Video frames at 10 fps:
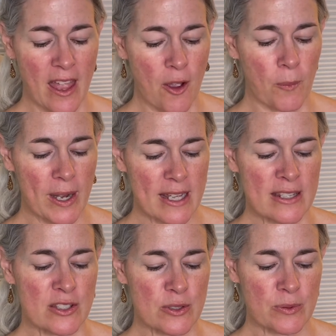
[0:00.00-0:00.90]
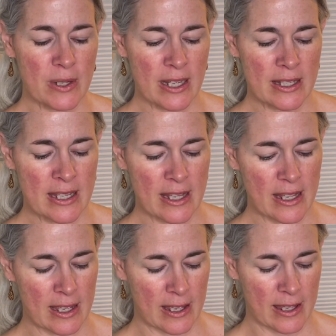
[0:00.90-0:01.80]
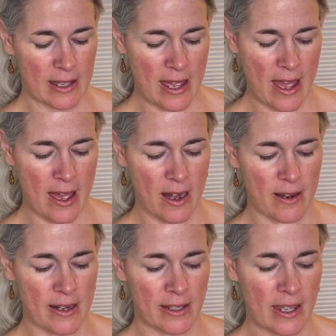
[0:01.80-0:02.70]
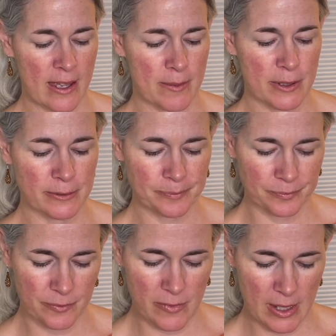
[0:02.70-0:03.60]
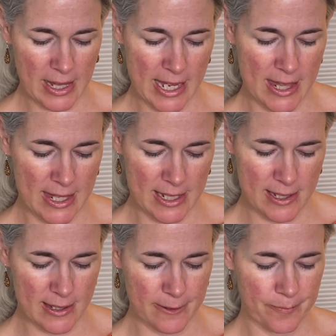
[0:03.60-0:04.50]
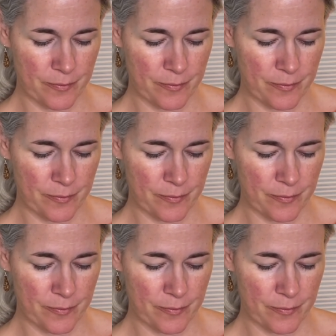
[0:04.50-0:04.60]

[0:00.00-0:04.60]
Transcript: What I do when I knit a hat on a cable like this,